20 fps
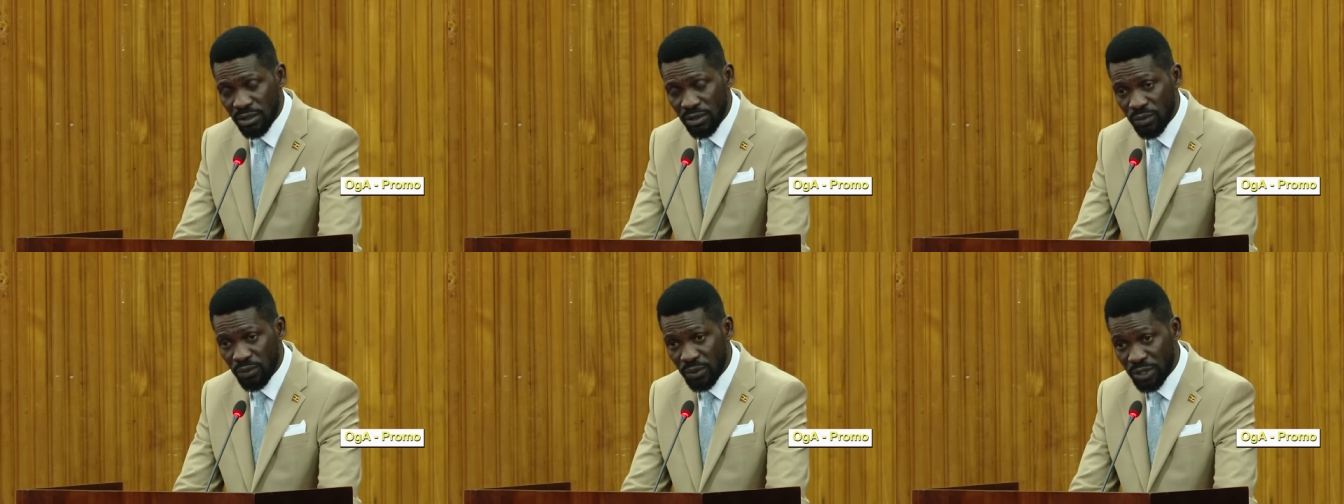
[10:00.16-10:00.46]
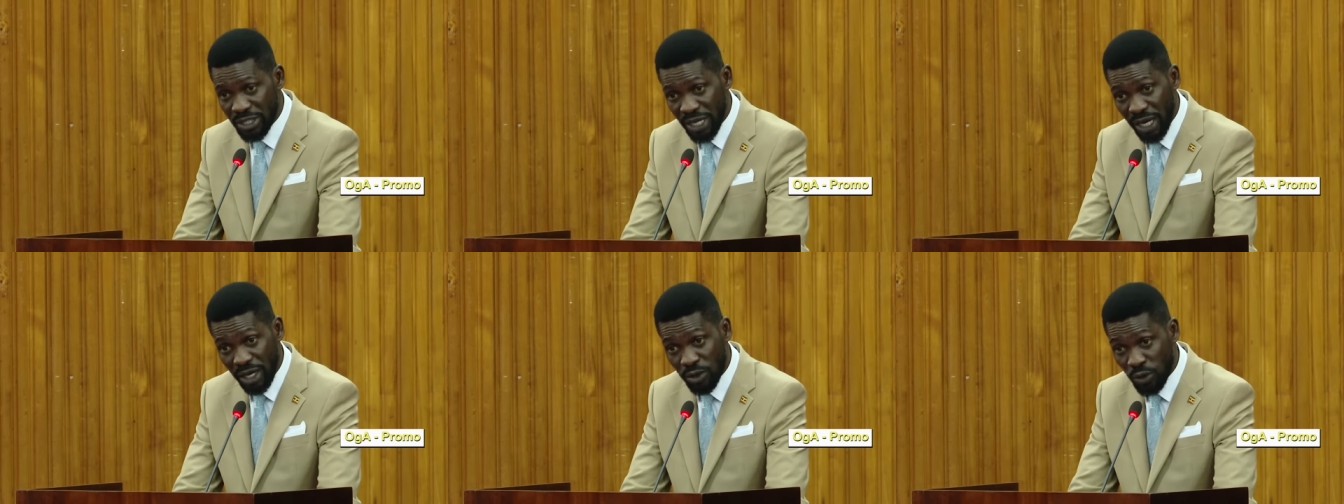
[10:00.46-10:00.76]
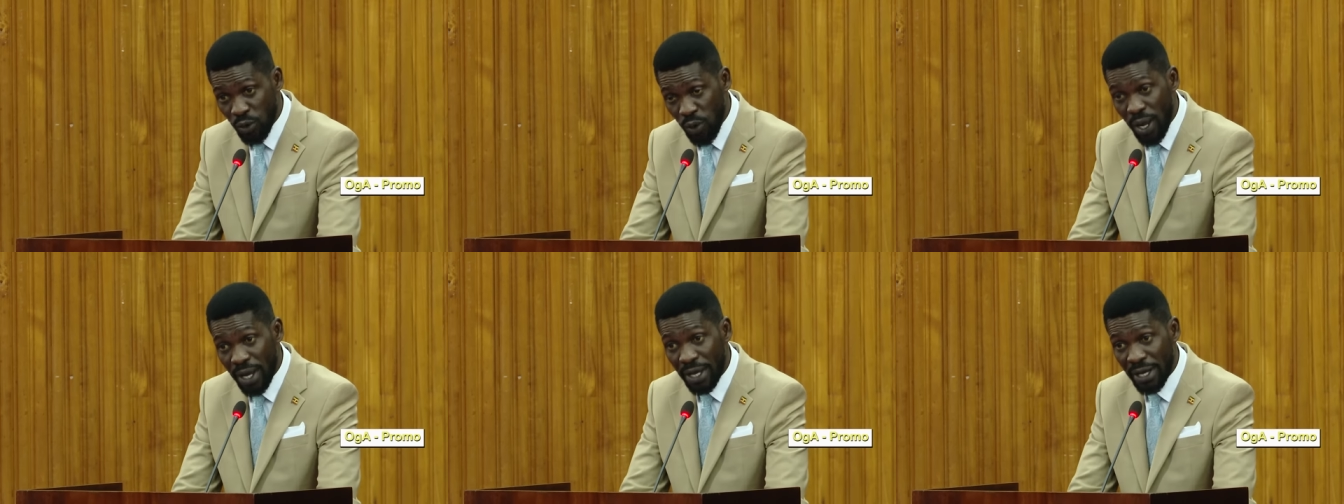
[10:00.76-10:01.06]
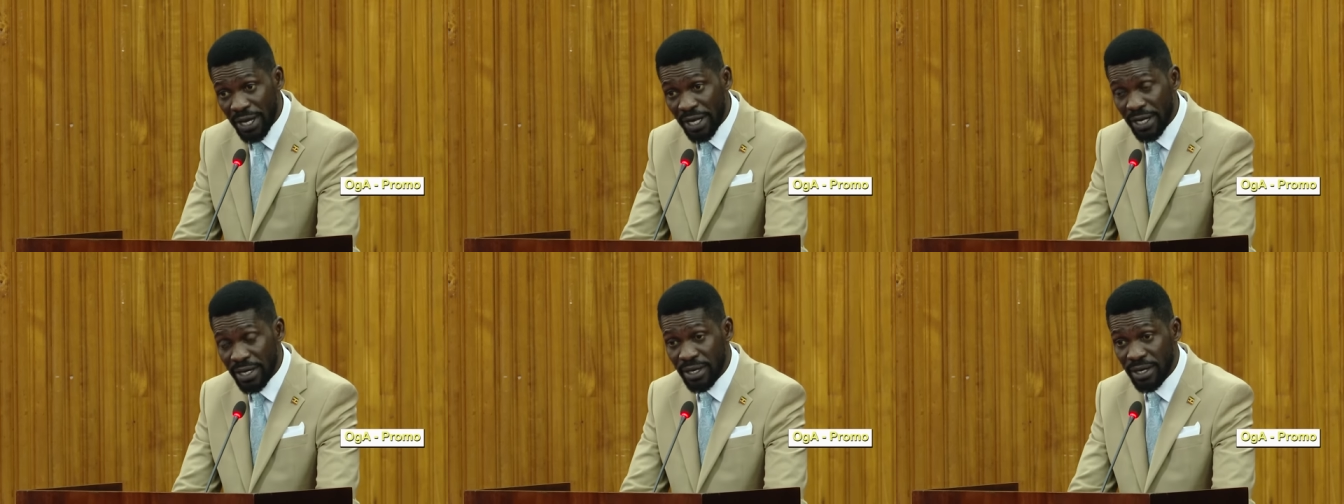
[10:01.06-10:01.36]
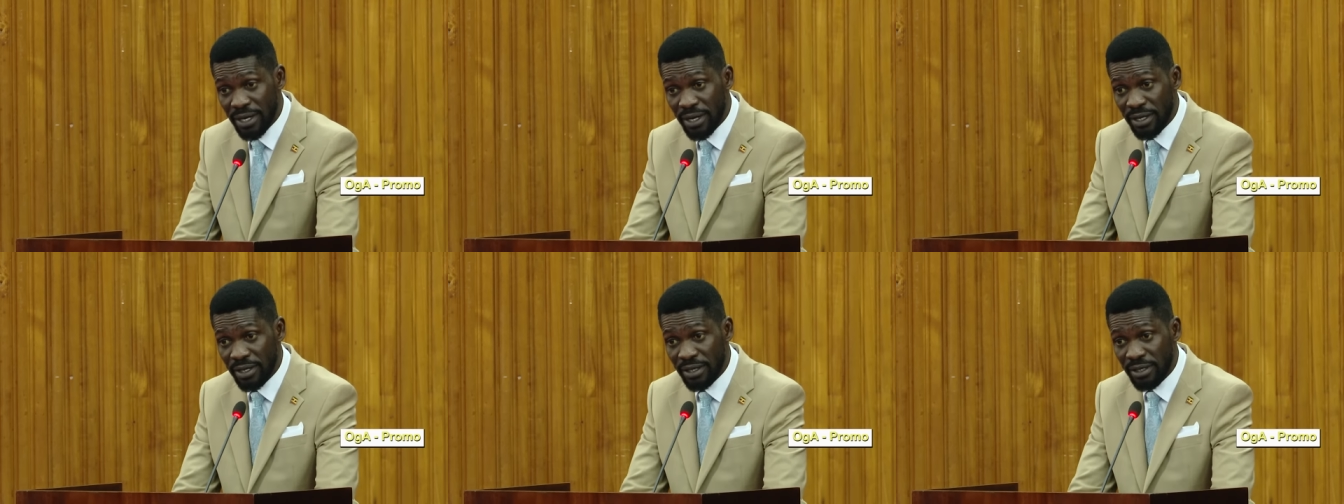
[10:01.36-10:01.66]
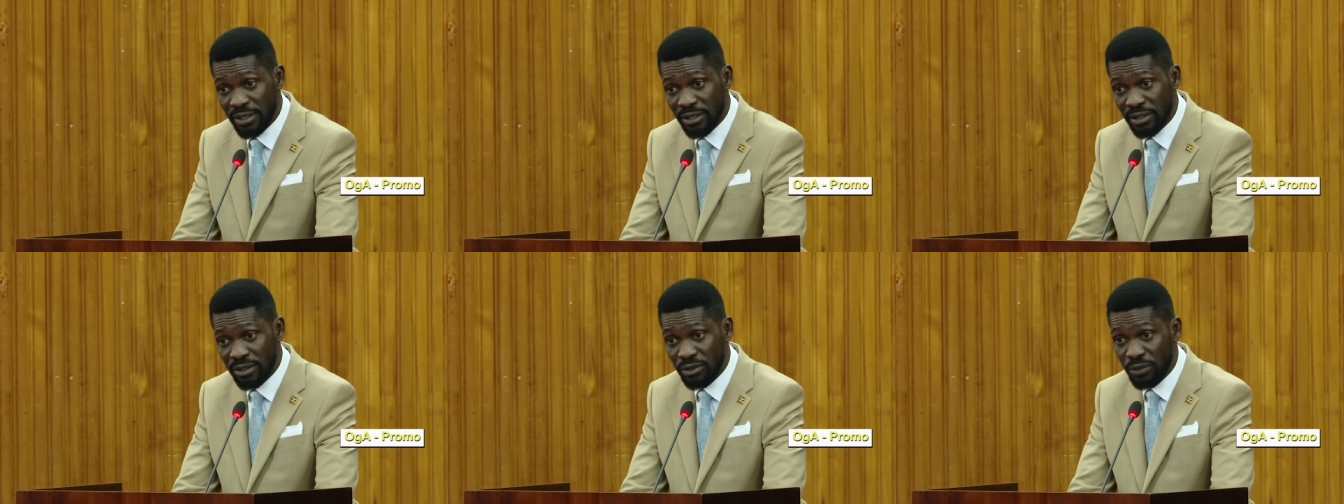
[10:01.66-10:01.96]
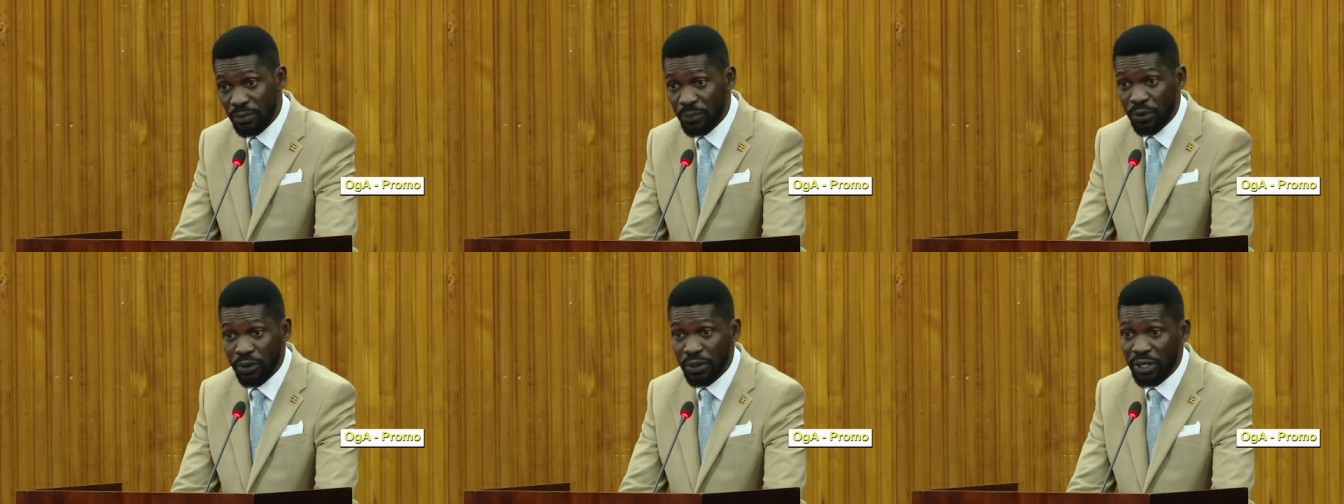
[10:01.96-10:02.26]
We shall go ahead
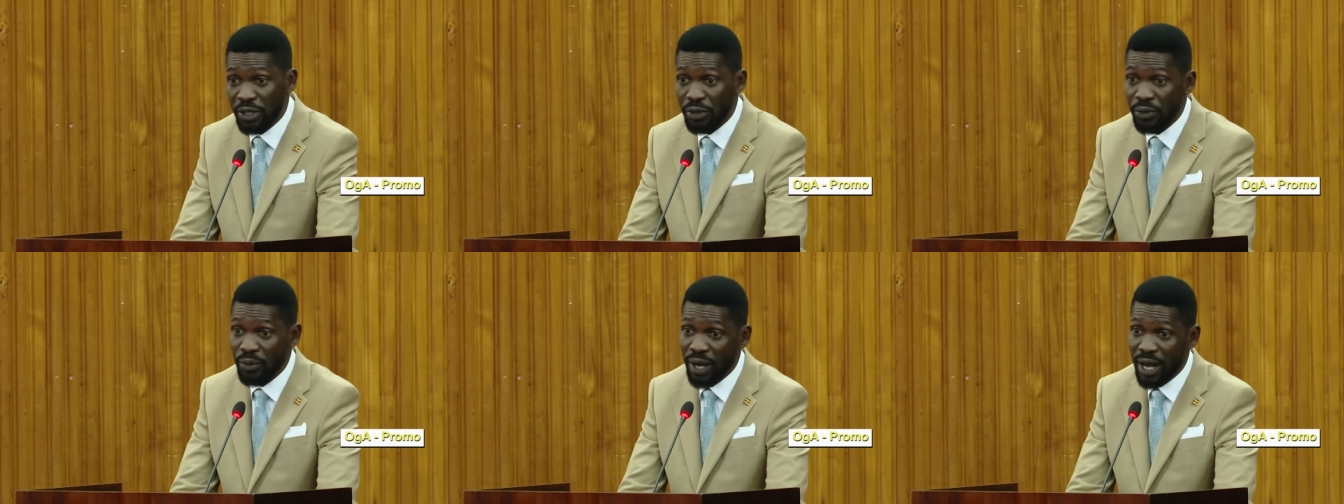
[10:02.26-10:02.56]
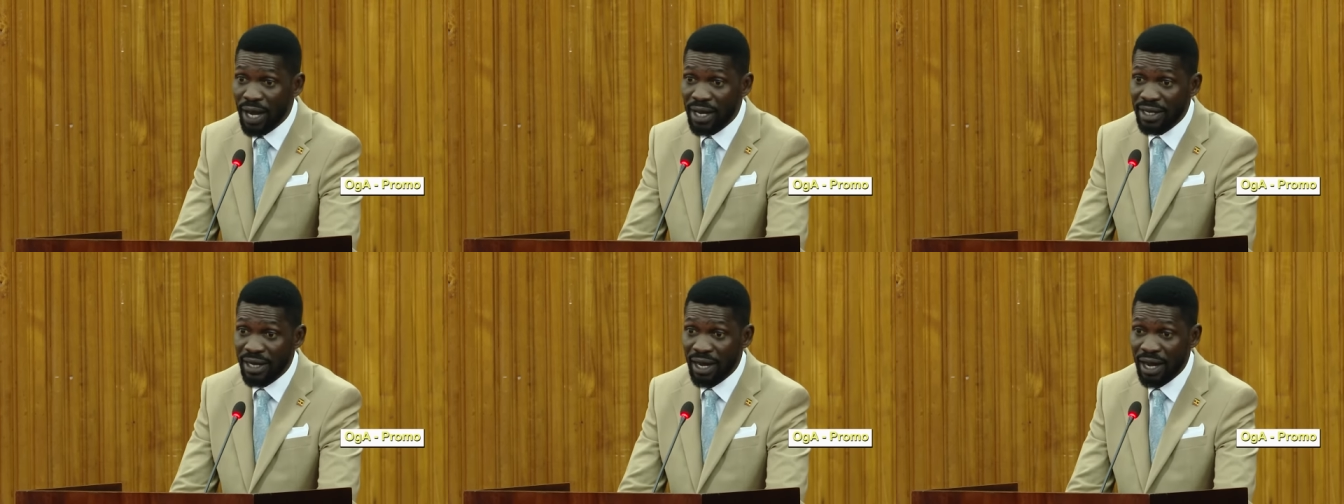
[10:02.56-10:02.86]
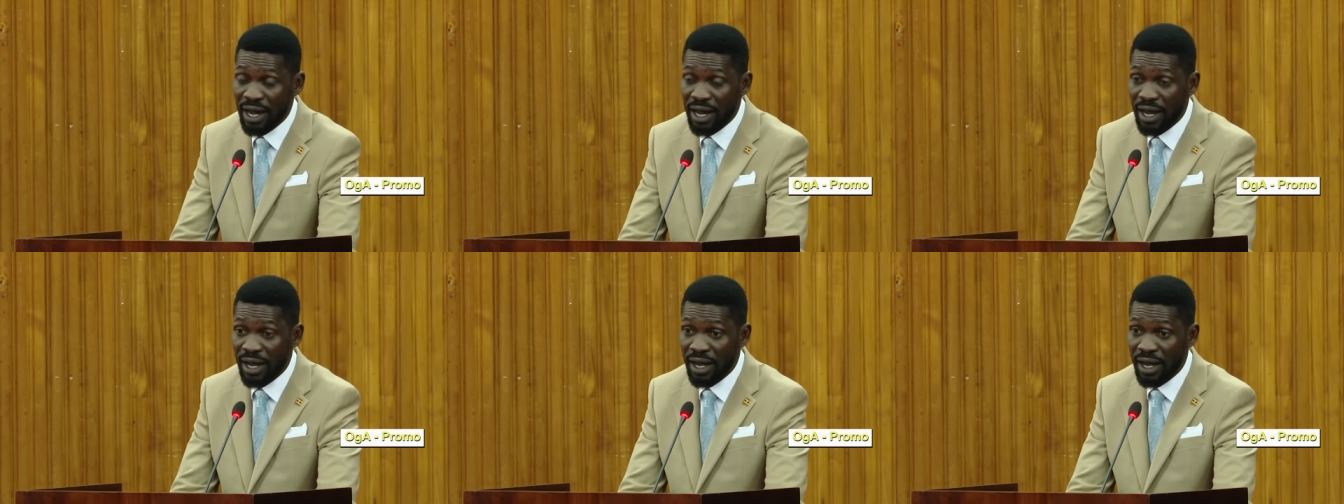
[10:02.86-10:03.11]
to build a Uganda